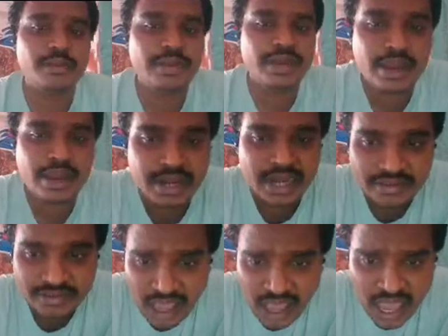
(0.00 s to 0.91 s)
that will be
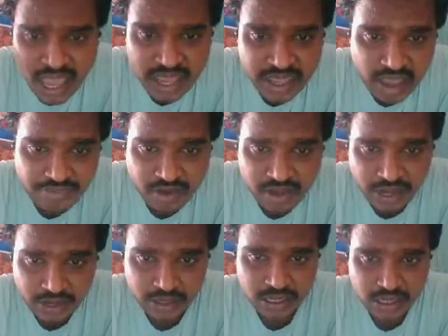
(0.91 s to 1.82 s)
named as
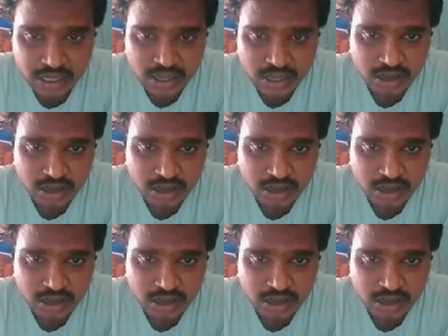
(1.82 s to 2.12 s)
effluent.